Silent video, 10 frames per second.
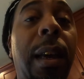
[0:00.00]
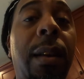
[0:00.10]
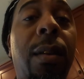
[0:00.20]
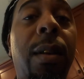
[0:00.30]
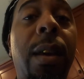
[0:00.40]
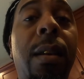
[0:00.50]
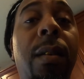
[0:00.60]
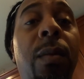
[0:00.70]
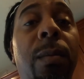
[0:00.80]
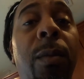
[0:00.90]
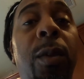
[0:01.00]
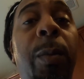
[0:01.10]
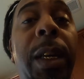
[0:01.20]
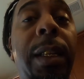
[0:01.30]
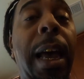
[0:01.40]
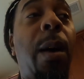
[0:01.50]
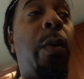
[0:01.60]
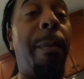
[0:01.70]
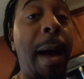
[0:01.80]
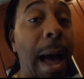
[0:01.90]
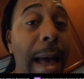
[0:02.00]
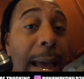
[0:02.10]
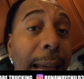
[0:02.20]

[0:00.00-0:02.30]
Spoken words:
And yeah, I'm gonna spend time with my